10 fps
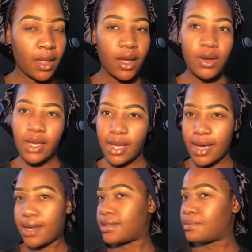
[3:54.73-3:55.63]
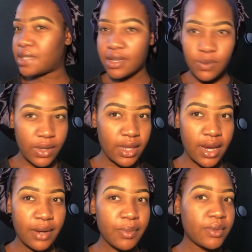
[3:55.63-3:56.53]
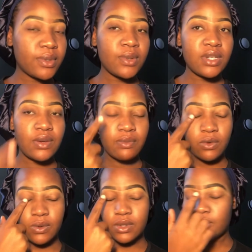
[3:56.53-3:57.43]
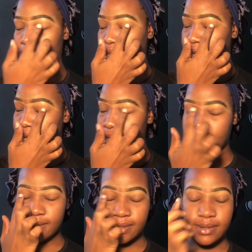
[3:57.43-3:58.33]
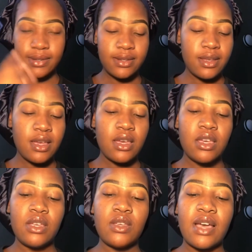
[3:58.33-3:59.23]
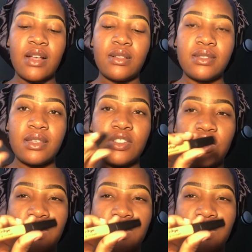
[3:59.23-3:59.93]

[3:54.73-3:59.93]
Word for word: on top because at least under the eyebrows I, I'm still going to use the concealer